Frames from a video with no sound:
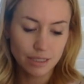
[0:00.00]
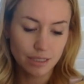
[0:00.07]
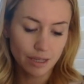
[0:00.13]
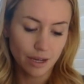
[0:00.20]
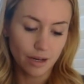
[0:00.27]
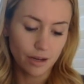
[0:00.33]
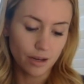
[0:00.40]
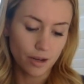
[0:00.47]
It's
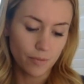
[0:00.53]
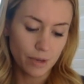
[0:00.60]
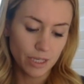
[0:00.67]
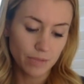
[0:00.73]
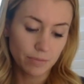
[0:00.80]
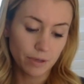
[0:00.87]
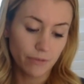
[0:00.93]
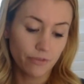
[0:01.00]
got
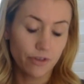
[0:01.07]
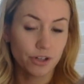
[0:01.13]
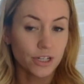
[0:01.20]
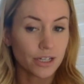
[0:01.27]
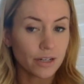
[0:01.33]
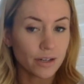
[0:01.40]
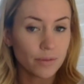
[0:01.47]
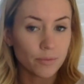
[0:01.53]
SPF 30
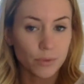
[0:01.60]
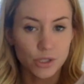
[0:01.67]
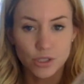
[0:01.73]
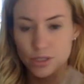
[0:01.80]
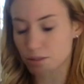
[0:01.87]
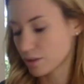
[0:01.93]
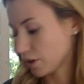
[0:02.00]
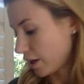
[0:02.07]
in it, which
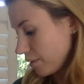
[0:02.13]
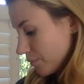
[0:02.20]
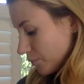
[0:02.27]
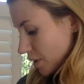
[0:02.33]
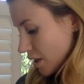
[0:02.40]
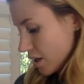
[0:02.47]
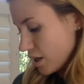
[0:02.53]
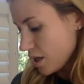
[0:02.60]
is great.
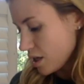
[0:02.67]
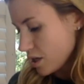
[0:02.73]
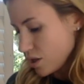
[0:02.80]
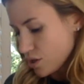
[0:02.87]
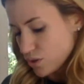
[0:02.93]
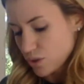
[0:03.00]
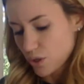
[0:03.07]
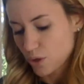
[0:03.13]

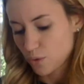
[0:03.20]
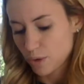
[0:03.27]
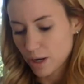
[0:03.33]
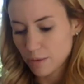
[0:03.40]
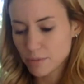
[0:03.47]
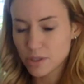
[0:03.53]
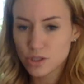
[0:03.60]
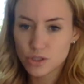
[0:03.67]
So what
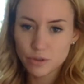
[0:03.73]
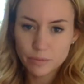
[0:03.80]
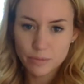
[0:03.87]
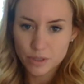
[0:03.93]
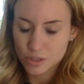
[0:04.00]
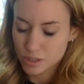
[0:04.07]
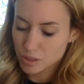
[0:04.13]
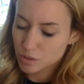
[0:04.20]
I'm going to do, I'm
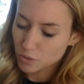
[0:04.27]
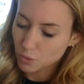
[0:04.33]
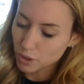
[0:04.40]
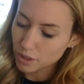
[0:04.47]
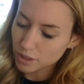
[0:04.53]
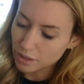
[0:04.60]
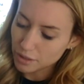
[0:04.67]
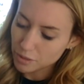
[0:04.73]
going to
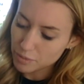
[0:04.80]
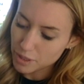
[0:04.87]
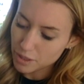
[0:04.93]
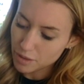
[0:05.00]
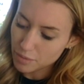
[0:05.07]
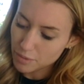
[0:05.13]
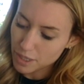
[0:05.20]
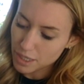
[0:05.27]
squirt a little
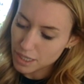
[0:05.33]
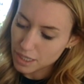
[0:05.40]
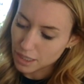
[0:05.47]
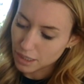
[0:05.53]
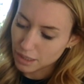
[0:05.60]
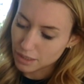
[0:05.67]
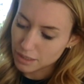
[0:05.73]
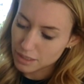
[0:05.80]
bit on my
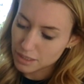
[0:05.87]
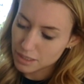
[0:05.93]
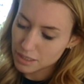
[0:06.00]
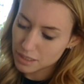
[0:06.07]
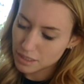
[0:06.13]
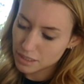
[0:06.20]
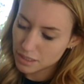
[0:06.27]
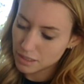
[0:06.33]
hand
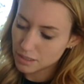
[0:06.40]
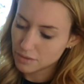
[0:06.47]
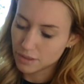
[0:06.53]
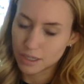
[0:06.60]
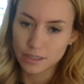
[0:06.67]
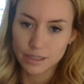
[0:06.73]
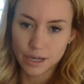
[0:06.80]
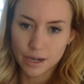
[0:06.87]

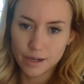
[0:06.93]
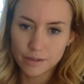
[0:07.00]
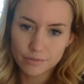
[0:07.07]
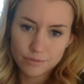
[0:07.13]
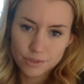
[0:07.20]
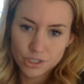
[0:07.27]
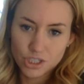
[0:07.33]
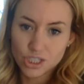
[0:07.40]
like that,
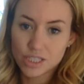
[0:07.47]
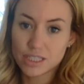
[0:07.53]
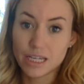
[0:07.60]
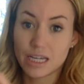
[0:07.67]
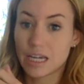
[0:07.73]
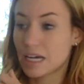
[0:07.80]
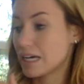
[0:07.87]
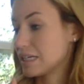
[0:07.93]
just
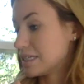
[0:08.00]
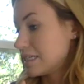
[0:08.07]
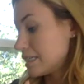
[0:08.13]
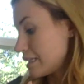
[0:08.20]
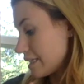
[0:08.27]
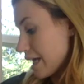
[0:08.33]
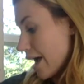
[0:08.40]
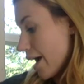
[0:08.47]
like a
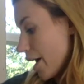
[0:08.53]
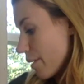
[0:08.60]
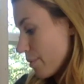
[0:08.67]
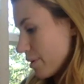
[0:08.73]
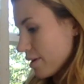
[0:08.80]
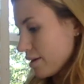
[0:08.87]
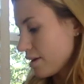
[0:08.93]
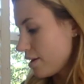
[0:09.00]
dab.
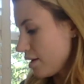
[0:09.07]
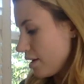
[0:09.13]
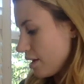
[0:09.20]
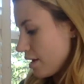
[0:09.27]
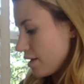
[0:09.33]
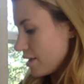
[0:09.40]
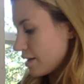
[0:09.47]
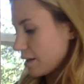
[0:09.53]

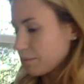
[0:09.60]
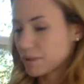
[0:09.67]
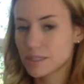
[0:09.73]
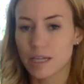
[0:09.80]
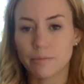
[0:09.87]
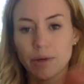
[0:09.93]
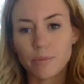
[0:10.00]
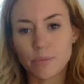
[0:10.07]
And then I'm going to
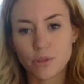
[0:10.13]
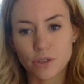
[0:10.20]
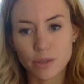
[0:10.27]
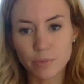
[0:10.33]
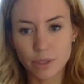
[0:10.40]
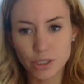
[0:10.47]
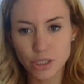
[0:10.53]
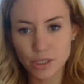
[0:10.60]
take my
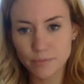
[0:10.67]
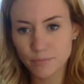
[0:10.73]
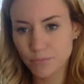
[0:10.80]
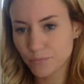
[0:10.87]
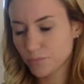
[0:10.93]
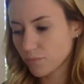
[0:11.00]
beauty blender.